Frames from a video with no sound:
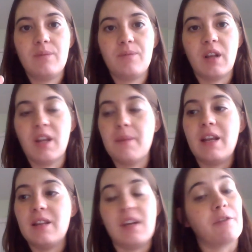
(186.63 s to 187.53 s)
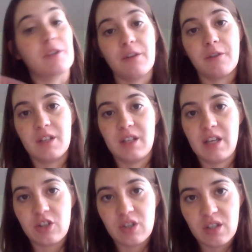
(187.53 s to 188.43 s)
eliminate the need for different
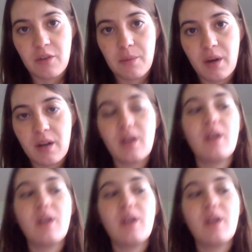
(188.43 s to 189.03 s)
editions of a book.